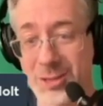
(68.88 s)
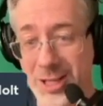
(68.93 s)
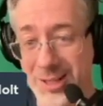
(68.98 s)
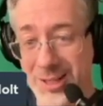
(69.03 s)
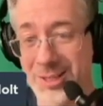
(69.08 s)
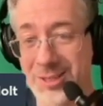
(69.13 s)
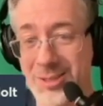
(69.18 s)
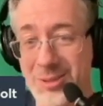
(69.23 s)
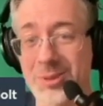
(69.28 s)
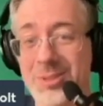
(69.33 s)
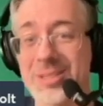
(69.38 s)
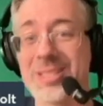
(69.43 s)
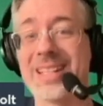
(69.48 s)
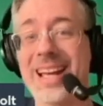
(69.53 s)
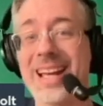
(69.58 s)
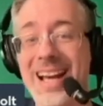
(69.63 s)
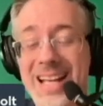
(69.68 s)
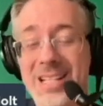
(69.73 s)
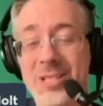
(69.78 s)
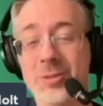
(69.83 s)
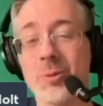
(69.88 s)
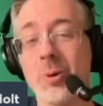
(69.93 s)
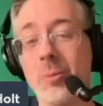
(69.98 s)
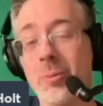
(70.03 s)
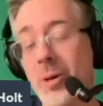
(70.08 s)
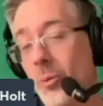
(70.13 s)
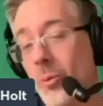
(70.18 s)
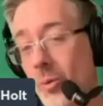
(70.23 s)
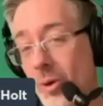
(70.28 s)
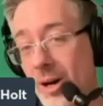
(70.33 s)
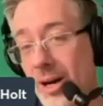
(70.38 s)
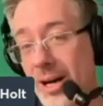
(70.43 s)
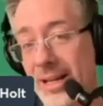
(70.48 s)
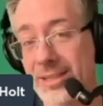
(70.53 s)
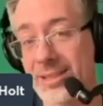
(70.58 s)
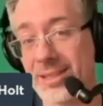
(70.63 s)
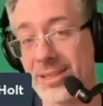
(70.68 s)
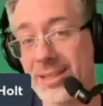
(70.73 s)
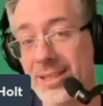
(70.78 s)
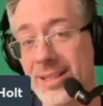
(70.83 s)
genitals that's what we
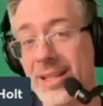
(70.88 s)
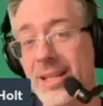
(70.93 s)
want